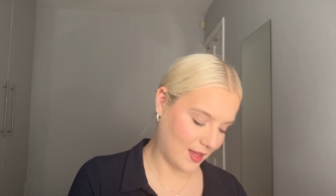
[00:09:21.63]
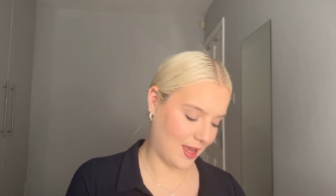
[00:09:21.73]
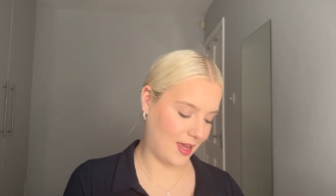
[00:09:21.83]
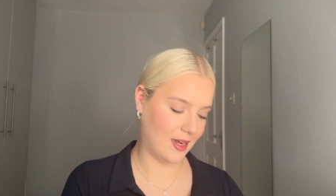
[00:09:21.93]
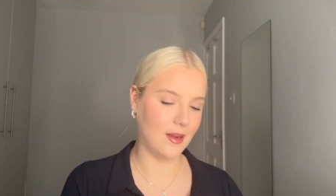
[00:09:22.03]

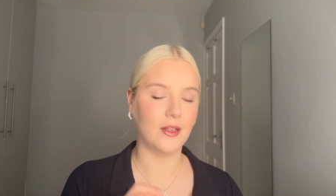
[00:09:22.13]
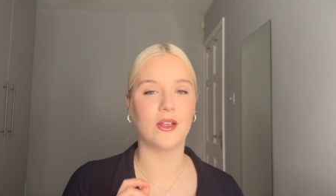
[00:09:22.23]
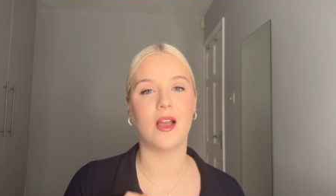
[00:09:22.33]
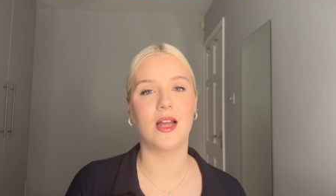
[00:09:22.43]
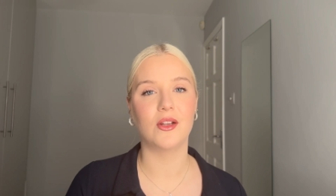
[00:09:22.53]
And
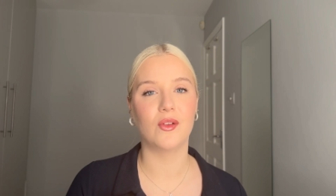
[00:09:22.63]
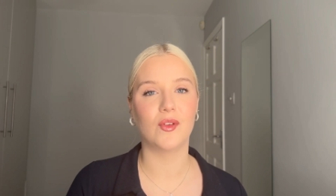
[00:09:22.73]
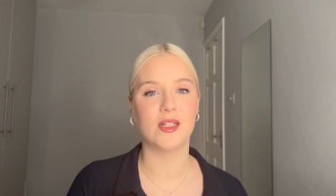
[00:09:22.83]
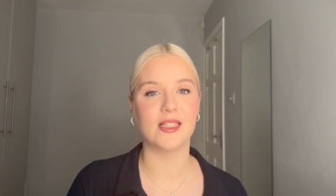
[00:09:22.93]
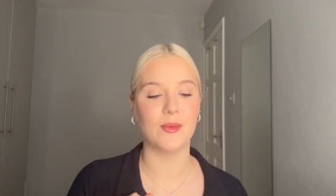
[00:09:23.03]
I don't know if
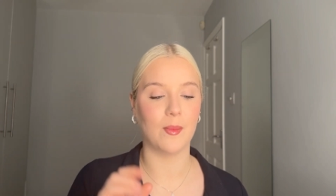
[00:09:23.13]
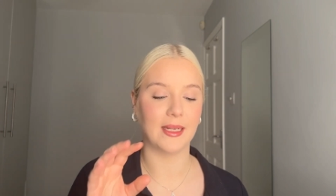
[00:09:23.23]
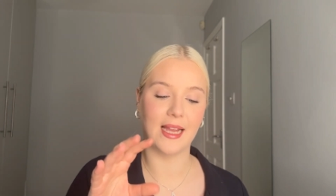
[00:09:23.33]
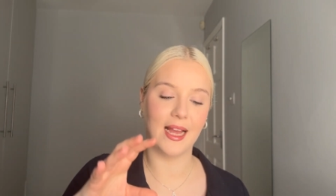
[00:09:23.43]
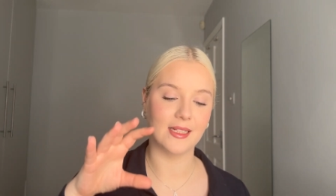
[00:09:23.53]
you can see, but my
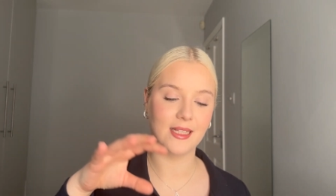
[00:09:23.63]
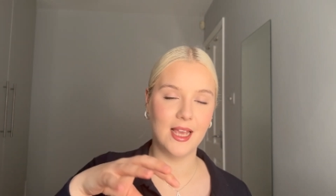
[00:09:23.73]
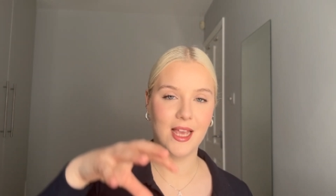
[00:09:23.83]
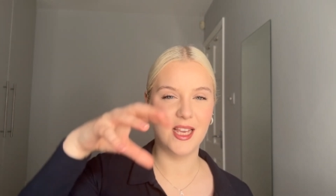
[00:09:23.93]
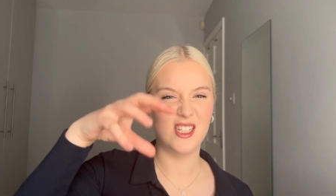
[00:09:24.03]
cat
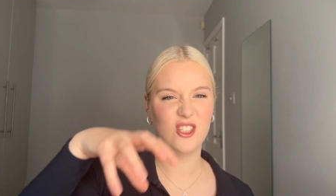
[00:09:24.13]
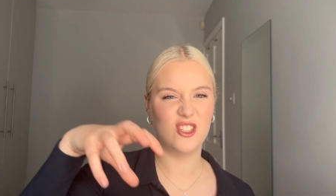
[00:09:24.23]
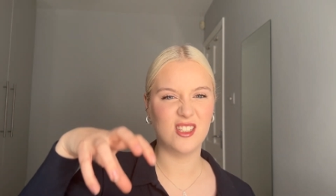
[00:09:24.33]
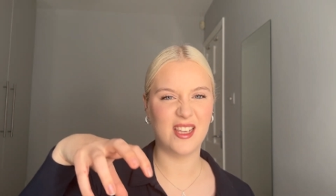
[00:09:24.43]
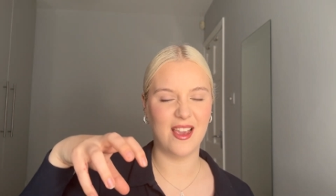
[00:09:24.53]
is
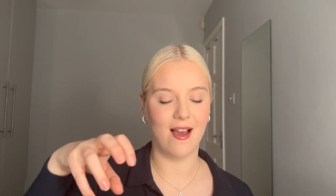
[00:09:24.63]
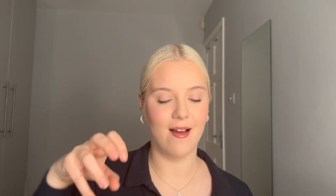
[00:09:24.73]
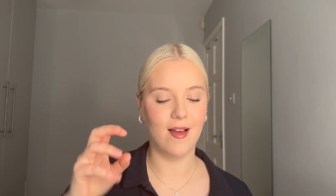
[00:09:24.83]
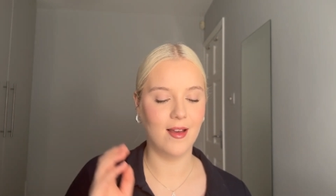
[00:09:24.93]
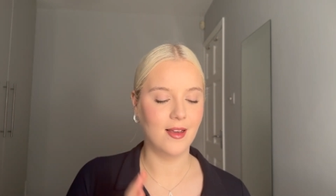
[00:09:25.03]
just here.
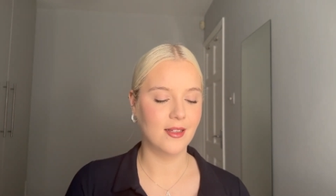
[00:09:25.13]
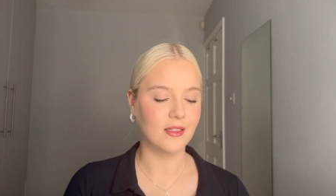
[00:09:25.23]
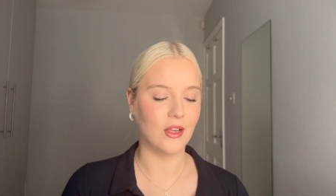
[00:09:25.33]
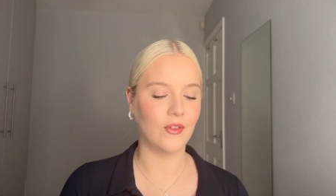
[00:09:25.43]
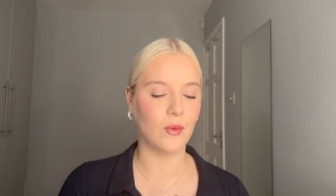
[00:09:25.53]

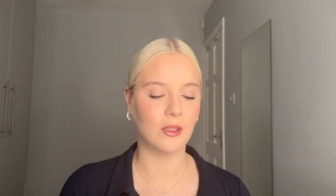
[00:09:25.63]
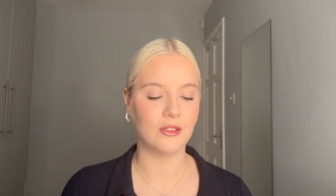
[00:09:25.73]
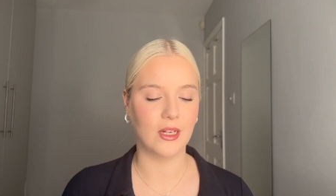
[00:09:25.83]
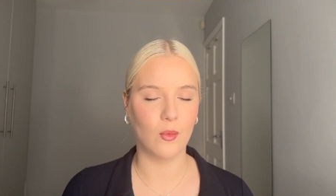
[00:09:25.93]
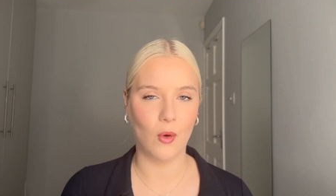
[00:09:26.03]
So if you're
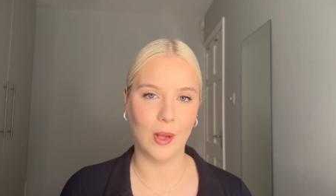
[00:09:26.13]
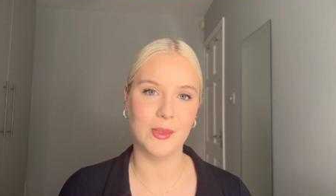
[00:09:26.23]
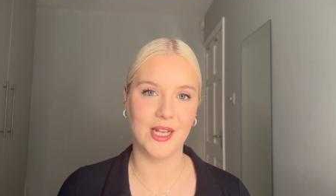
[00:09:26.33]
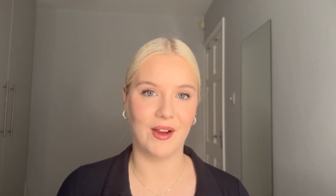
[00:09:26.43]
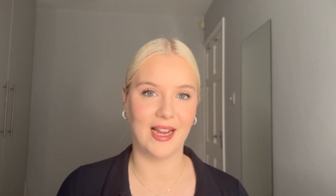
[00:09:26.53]
wondering what I'm
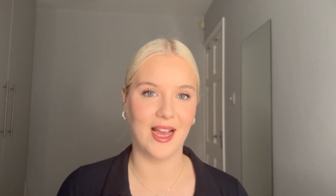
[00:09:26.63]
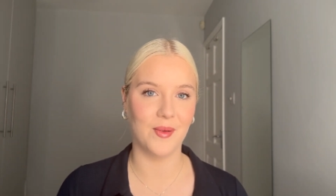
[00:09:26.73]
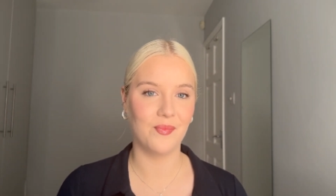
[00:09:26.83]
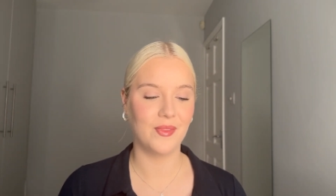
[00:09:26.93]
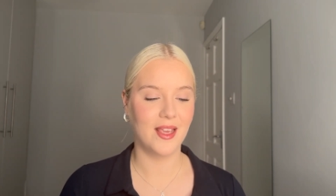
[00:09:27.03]
staring at,
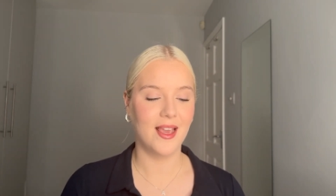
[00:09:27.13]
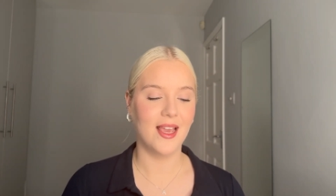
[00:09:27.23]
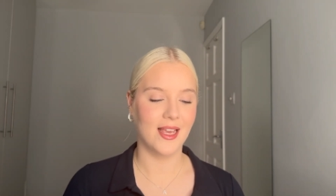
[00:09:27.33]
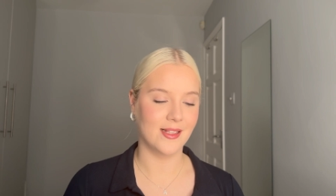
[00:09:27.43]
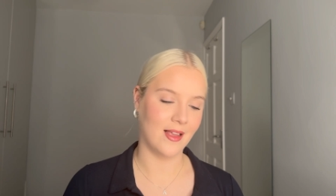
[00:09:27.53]

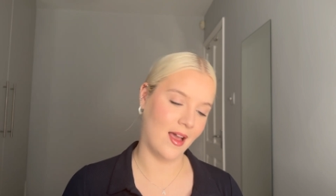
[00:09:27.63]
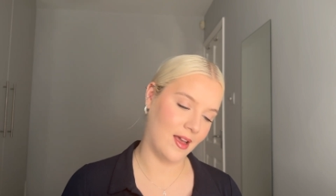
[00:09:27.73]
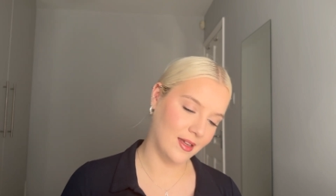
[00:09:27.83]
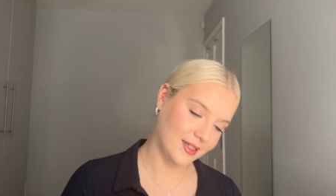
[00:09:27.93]
it's her.